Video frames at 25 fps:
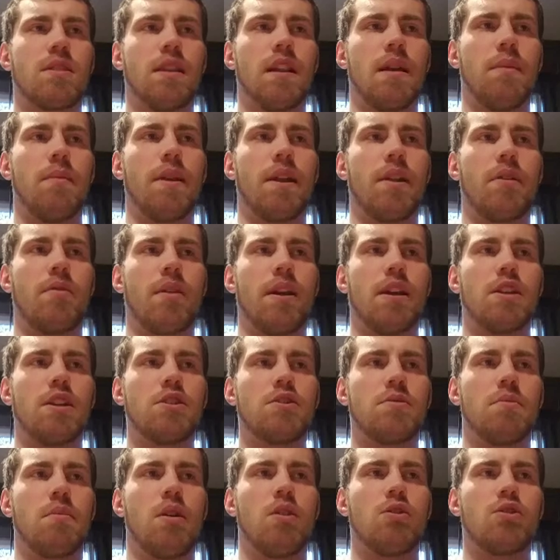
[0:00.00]
limited range
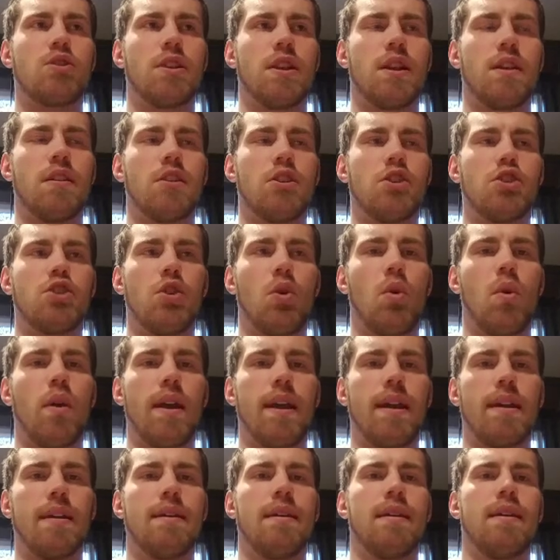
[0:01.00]
of motion in the
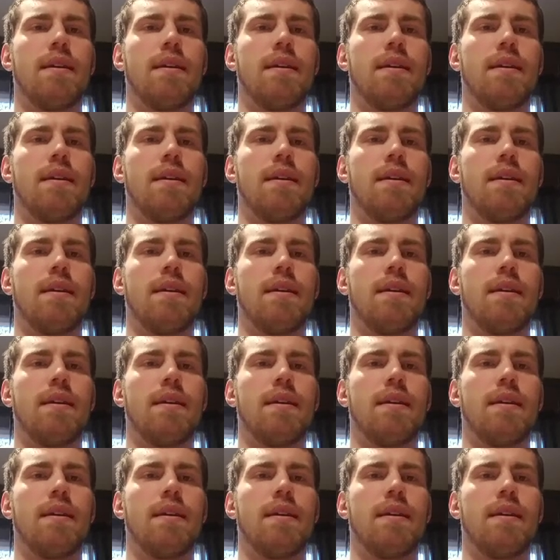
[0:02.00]
joint.